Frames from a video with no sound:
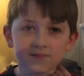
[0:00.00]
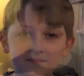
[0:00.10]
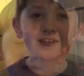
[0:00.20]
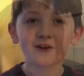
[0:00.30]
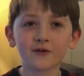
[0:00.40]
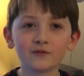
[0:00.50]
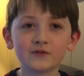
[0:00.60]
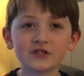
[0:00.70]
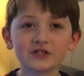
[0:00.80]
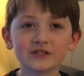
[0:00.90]
and our
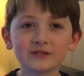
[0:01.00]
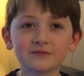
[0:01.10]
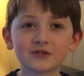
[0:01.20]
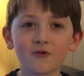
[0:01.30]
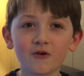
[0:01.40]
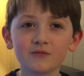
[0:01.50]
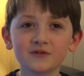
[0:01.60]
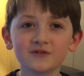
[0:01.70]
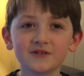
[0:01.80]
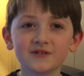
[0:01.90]
efficiency was horrible.
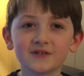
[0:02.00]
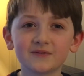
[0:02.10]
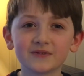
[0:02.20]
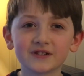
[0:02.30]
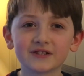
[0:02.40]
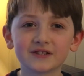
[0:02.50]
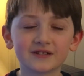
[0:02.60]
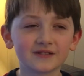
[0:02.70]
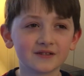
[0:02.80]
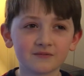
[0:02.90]

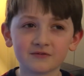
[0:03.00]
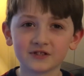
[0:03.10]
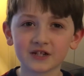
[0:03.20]
There was